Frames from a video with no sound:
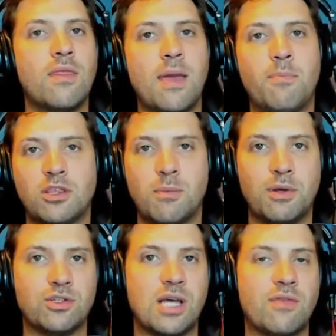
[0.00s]
They put the
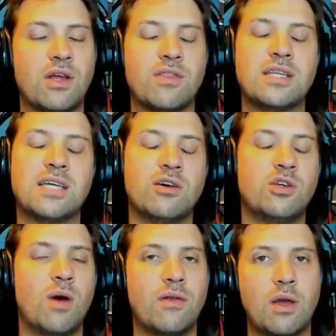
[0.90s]
bills out there. They tell
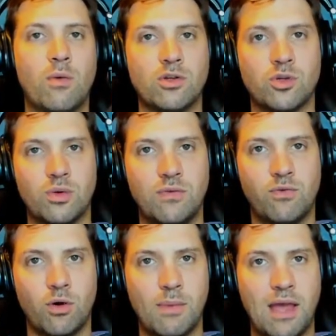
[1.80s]
you how they want to
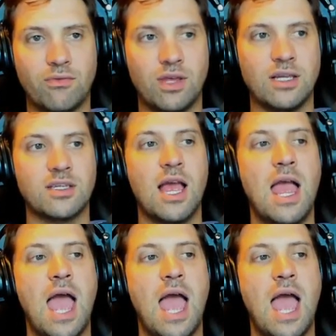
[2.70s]
reformat things.